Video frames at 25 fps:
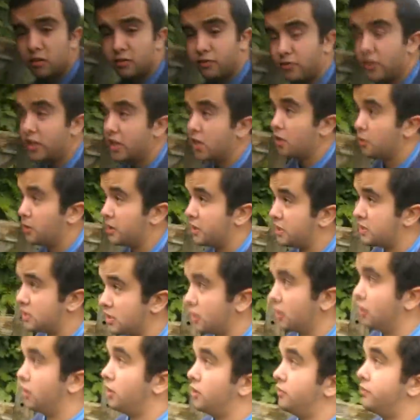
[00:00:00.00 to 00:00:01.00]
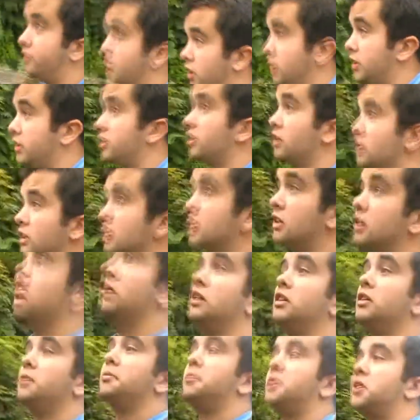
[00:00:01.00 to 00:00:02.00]
of video editing, I find,
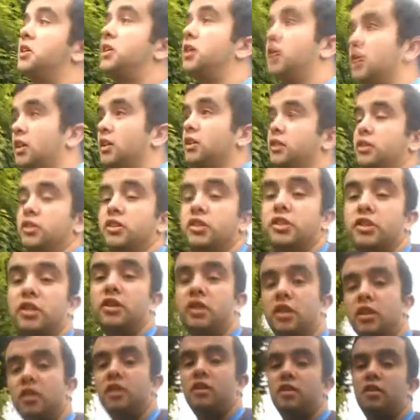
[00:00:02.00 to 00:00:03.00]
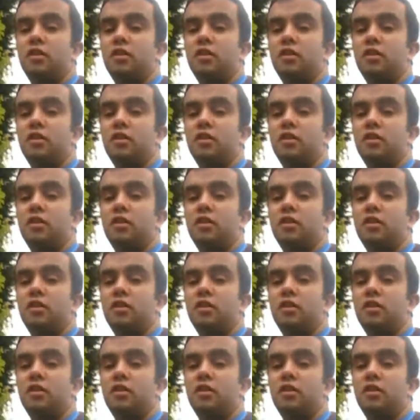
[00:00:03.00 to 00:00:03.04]
because